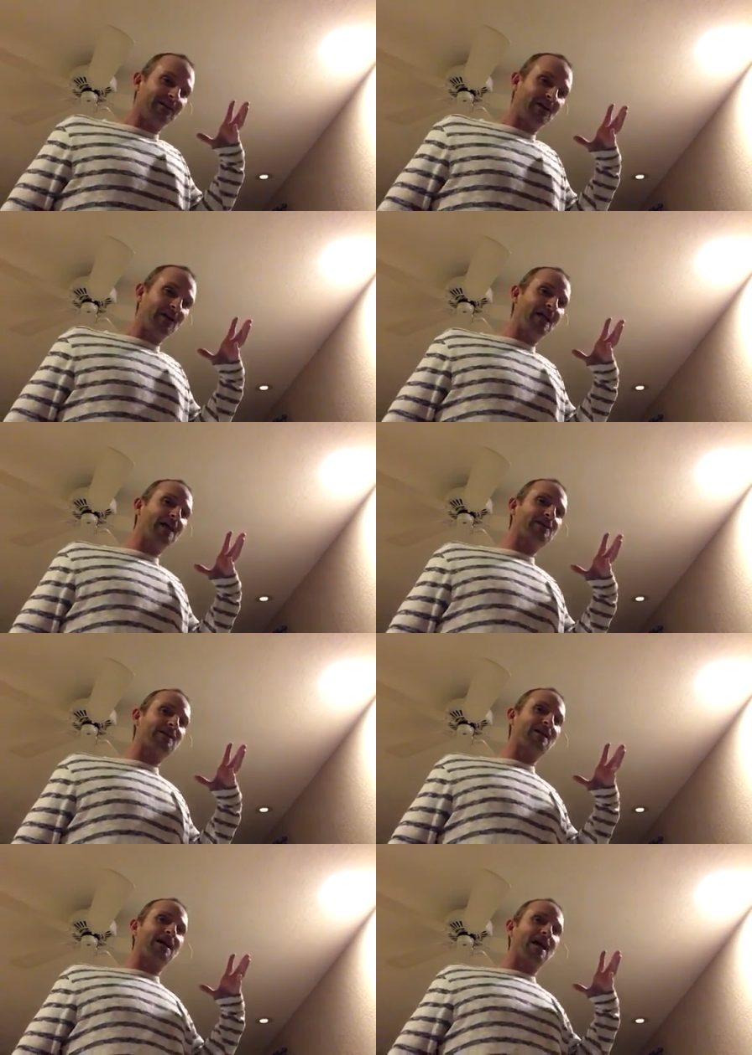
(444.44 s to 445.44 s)

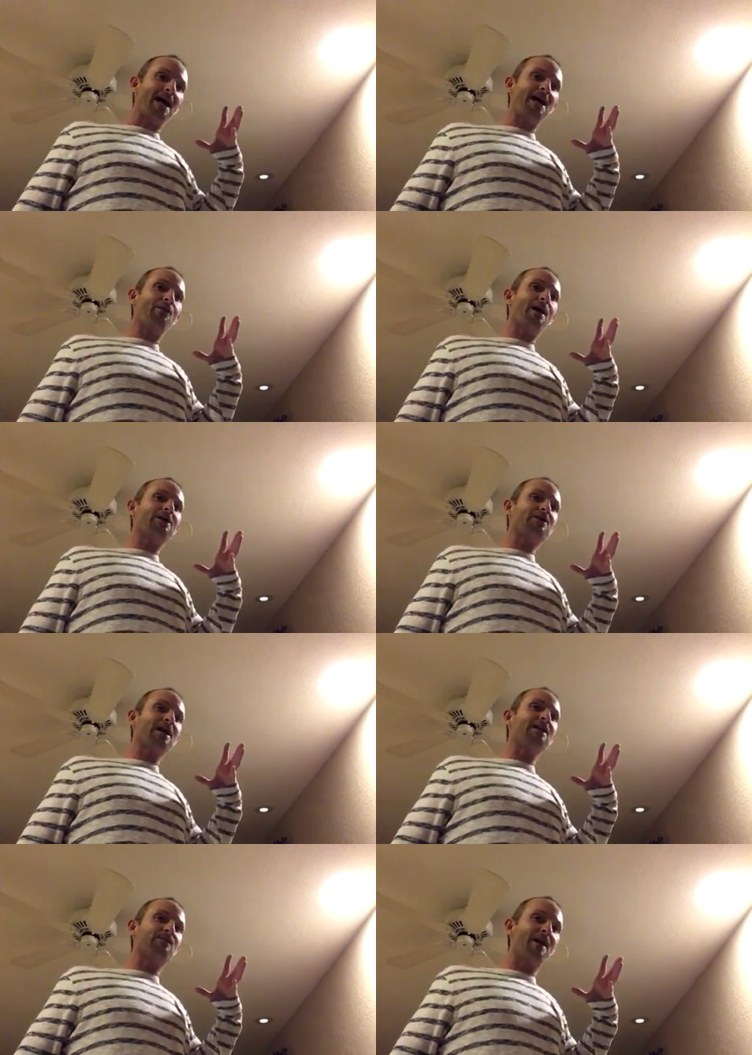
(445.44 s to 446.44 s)
Alexa, how do I
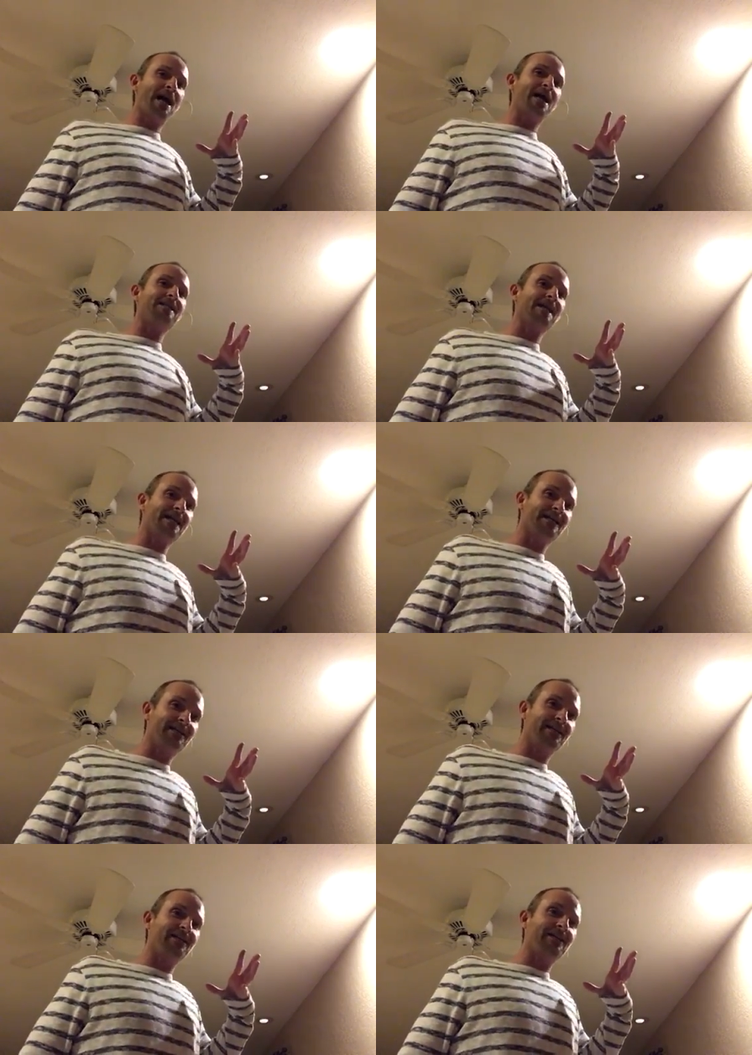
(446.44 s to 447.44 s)
change my
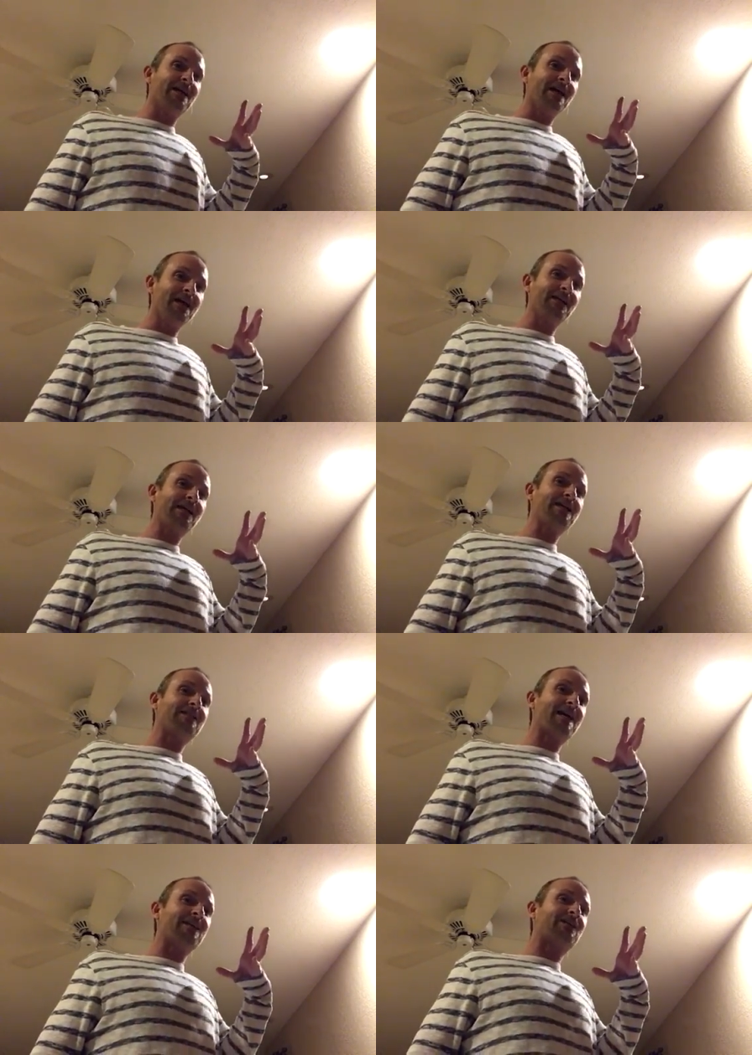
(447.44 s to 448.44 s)
identity in case
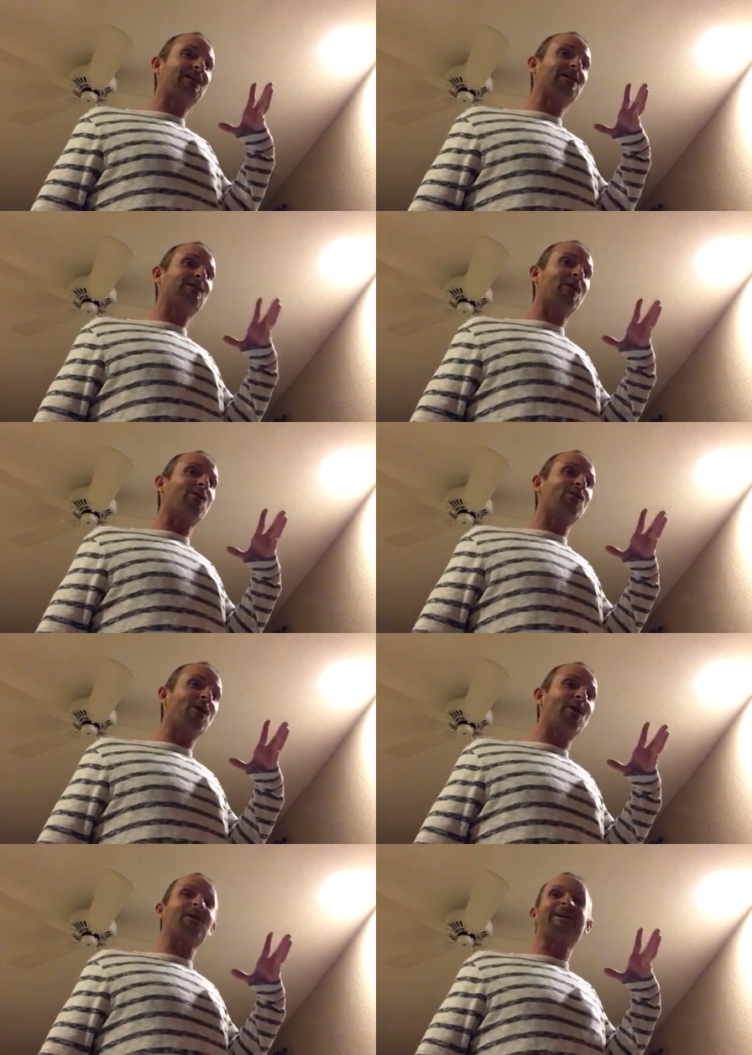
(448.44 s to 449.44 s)
that shit don't
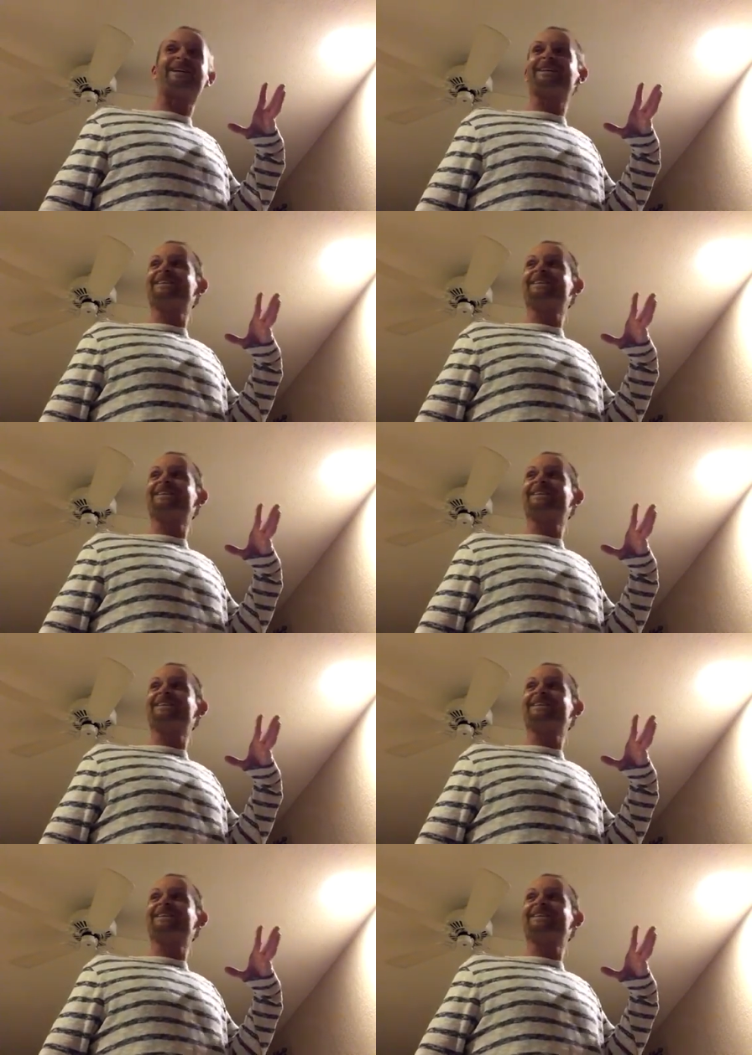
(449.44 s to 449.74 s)
work?